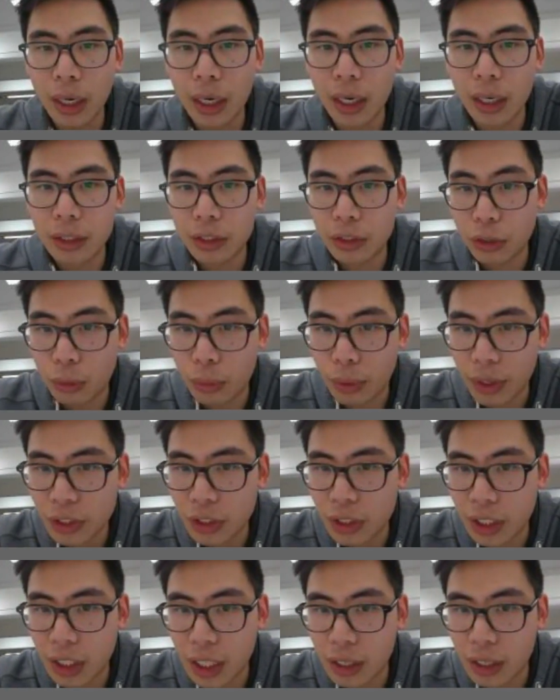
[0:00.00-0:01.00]
and the
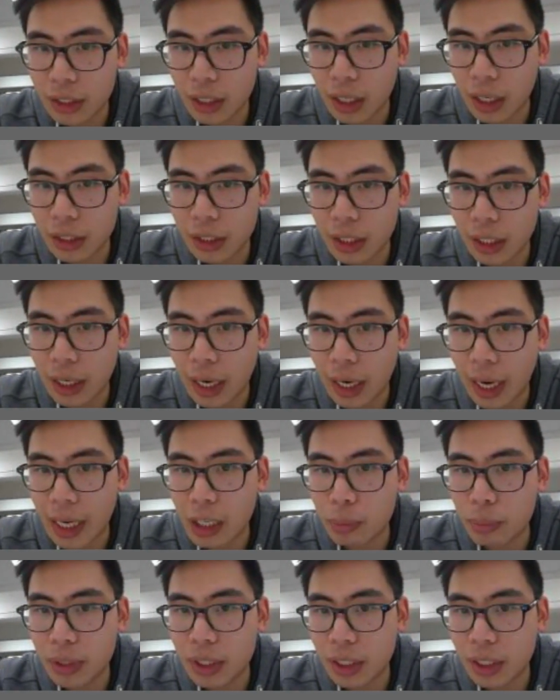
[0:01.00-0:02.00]
question here is asking
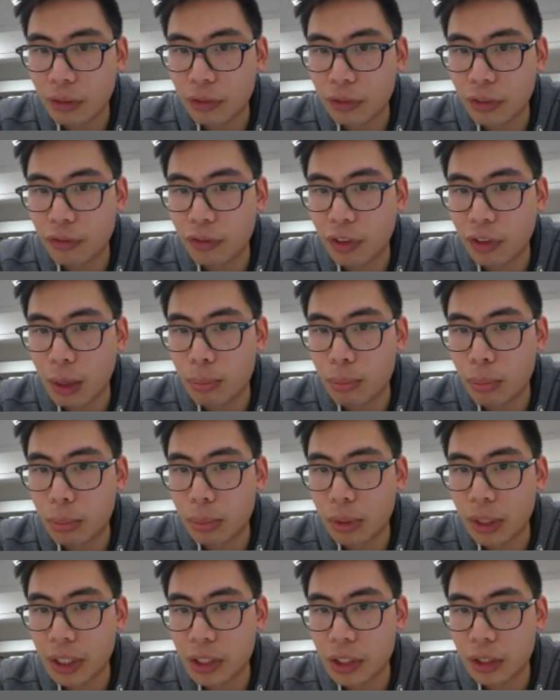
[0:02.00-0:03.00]
80% of the fly
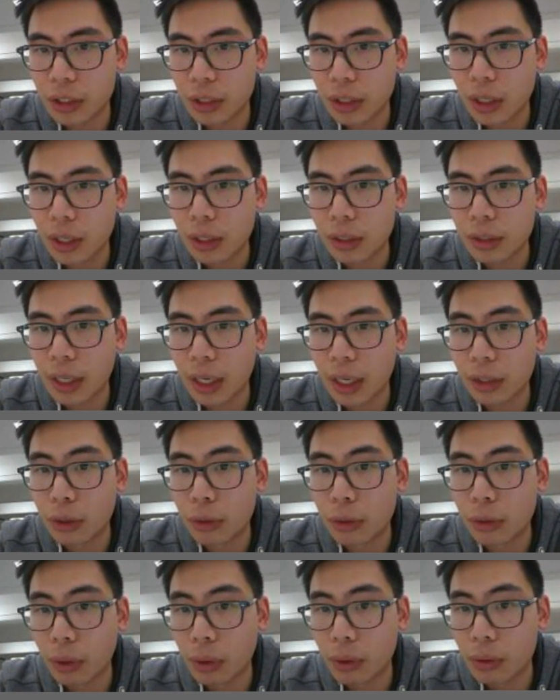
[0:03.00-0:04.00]
population
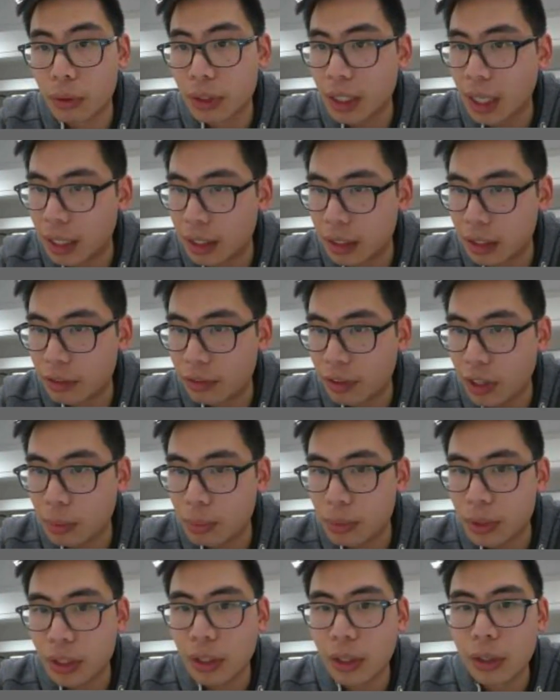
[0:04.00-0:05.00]
that grows and
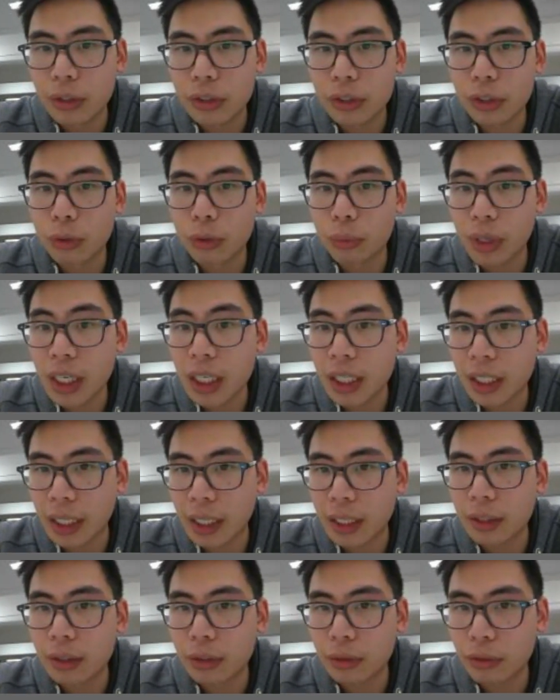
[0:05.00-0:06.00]
develops. So
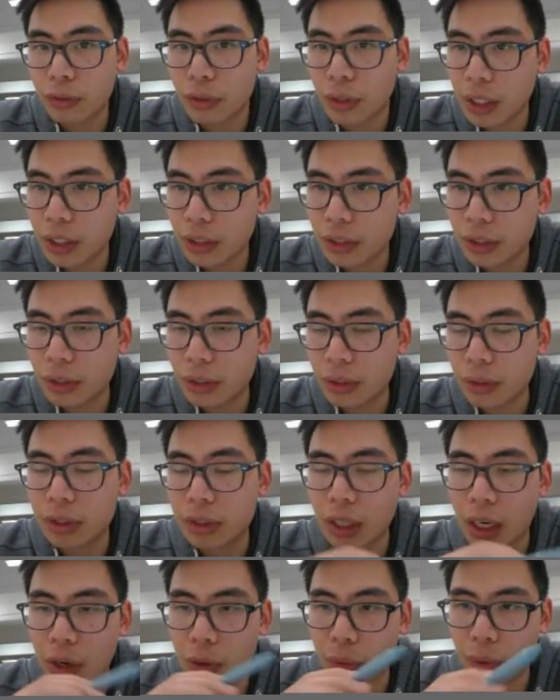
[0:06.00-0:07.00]
really, for us to
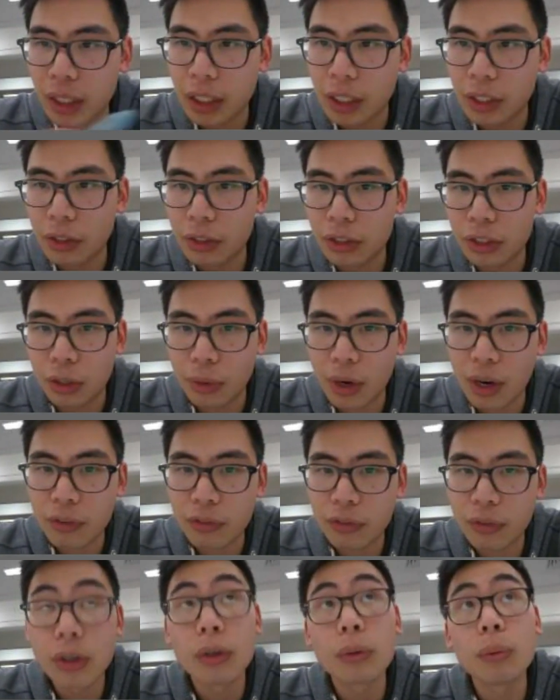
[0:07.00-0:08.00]
directly use the
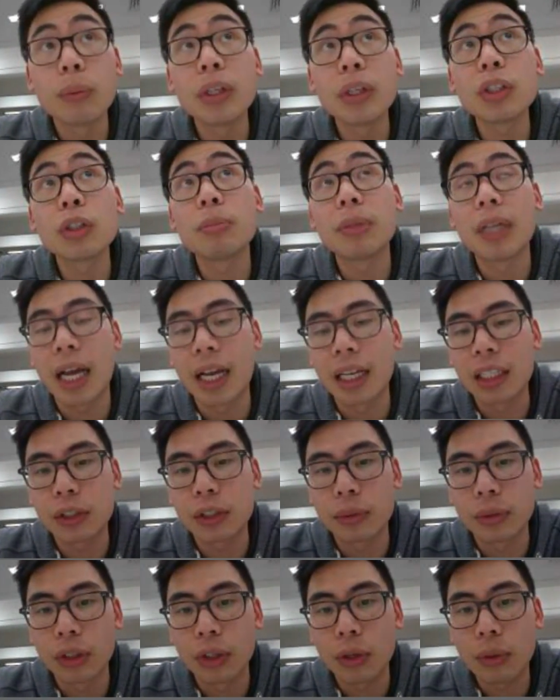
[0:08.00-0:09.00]
graph, we should be
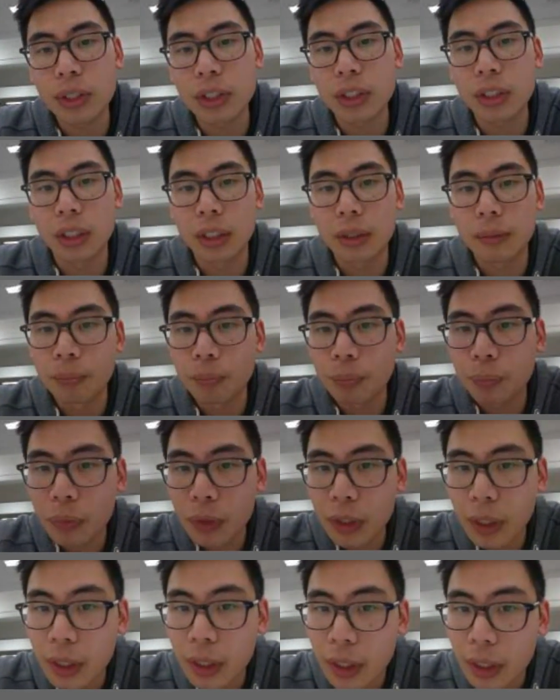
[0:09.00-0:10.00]
answering the question,
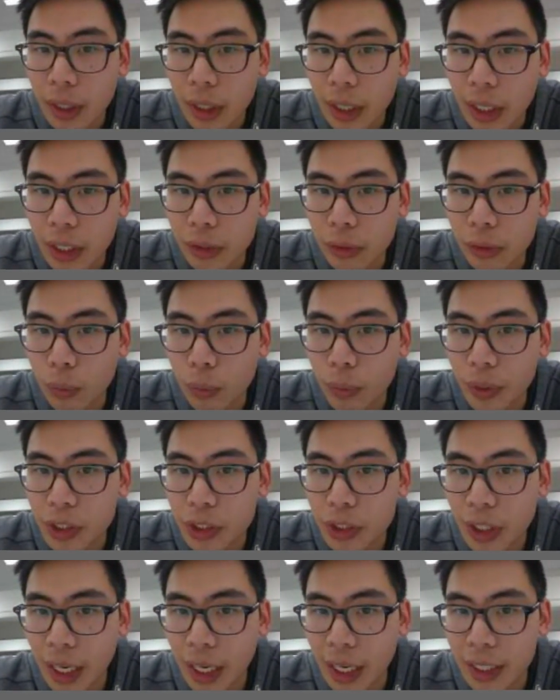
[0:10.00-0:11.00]
in
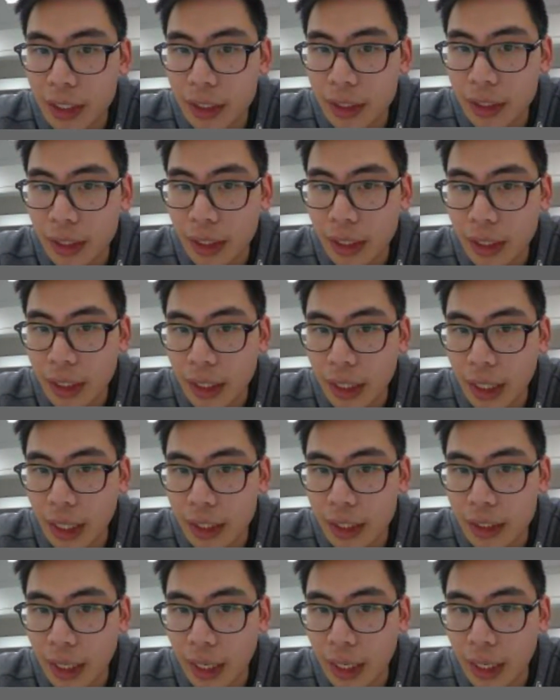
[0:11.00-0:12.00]
which case
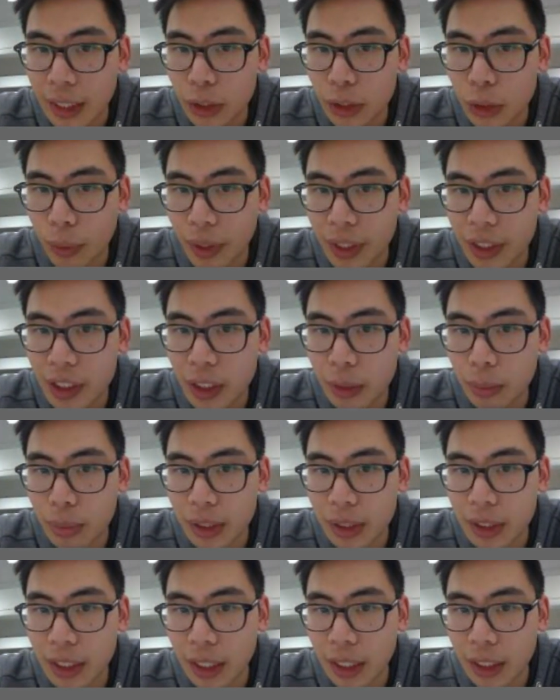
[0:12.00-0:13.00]
is there
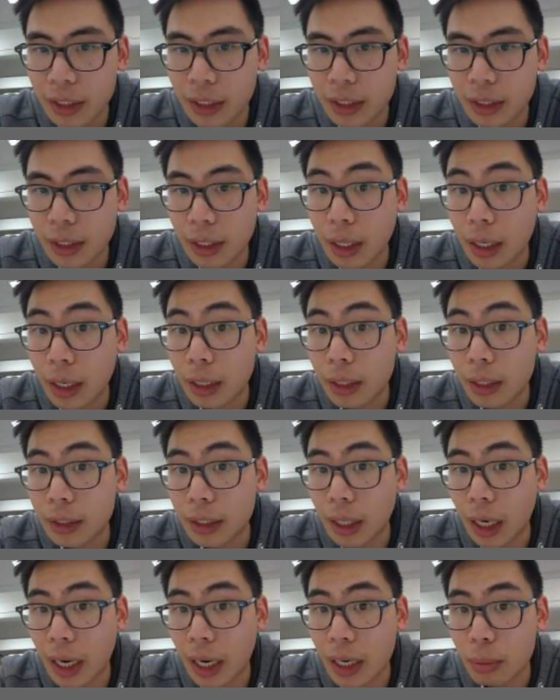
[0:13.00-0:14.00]

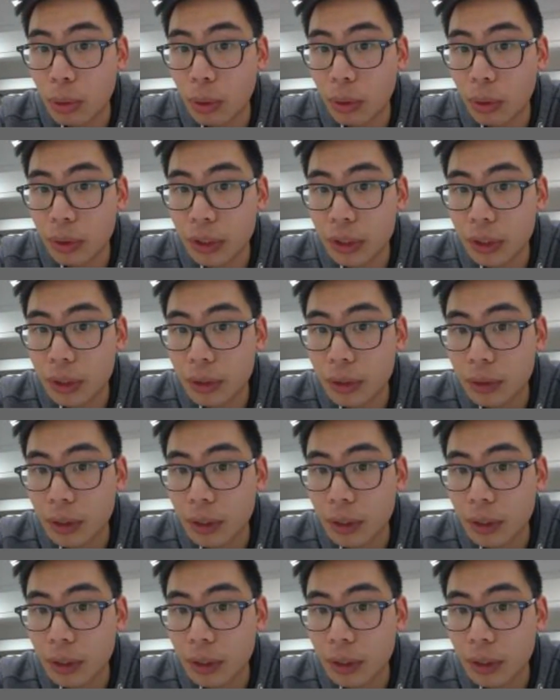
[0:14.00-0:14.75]
20% diapause?